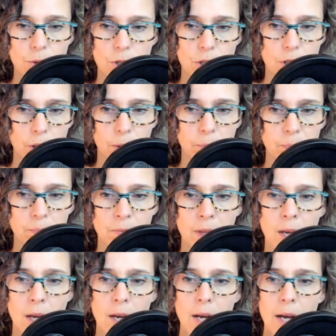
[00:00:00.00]
to.
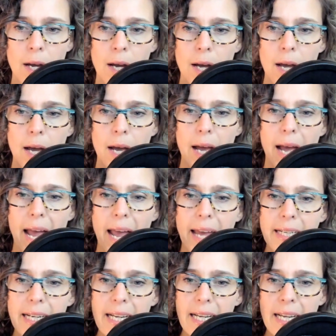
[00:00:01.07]

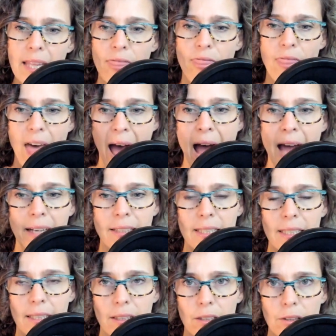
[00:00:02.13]
And in that
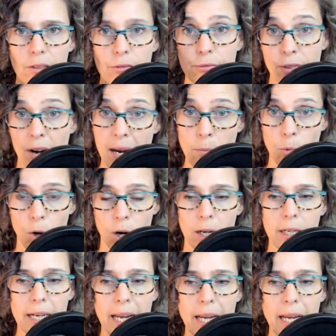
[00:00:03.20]
framework,